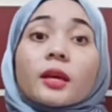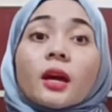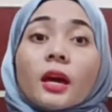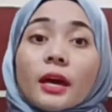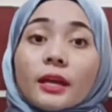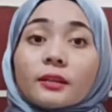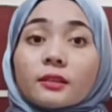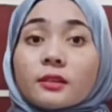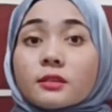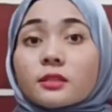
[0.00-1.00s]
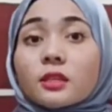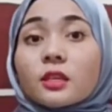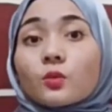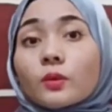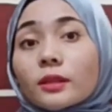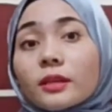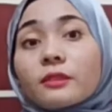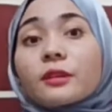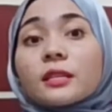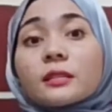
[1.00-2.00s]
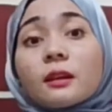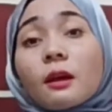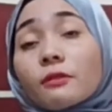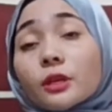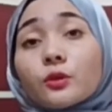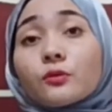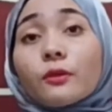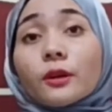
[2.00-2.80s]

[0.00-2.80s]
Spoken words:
and this it will increase the revenue for